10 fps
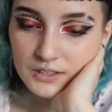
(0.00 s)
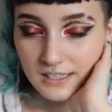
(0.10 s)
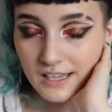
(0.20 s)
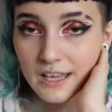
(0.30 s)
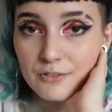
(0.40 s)
It's
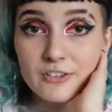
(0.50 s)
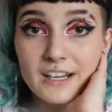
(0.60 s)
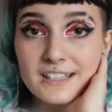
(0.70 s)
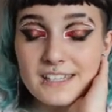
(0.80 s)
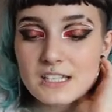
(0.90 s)
a lot of
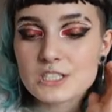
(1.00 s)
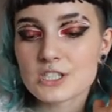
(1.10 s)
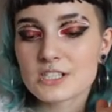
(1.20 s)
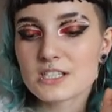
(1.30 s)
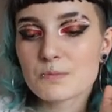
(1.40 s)
Frankenstein
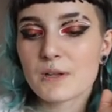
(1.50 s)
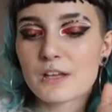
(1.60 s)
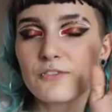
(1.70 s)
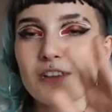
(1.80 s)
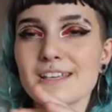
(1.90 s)
editions, but
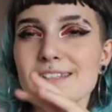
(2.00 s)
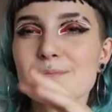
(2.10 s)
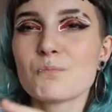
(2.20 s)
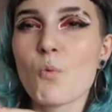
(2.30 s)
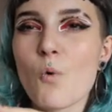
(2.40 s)
I feel like
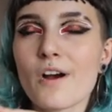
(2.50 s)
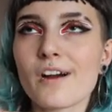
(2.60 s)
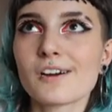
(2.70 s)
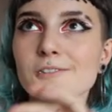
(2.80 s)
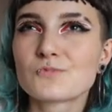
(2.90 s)
it's
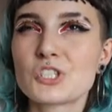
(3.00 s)
more